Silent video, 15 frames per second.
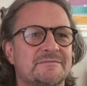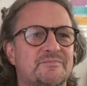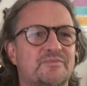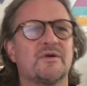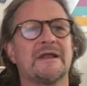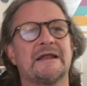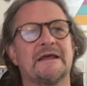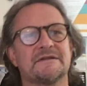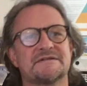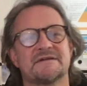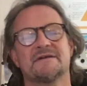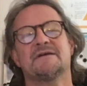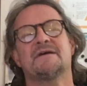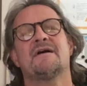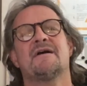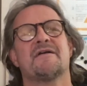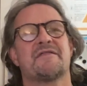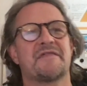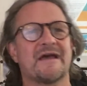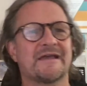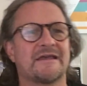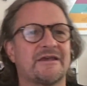Brilliant.
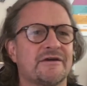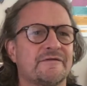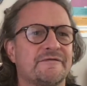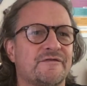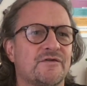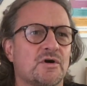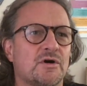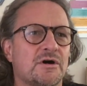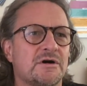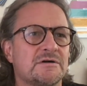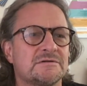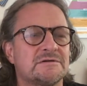Thank you for